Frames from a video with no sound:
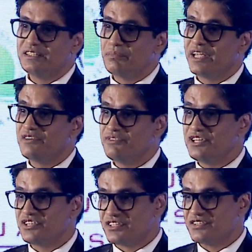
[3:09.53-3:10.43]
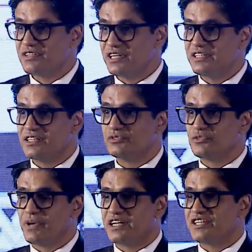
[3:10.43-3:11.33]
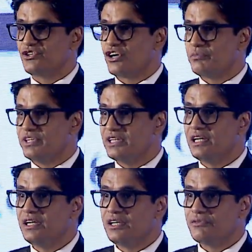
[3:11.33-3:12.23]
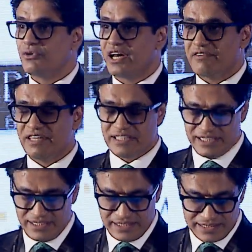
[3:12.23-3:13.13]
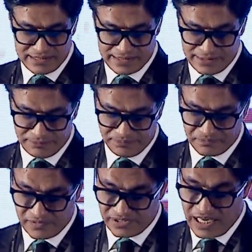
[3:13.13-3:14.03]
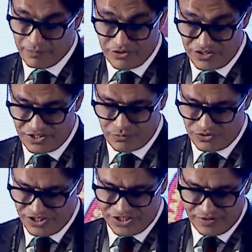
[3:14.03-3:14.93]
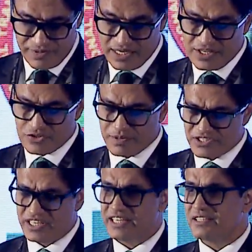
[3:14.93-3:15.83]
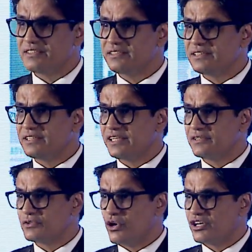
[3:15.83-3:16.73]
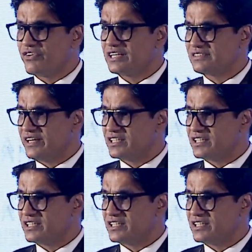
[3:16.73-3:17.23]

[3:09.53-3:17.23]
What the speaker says: main features in terms of party autonomy for having the arbitration procedure, especially in contracts like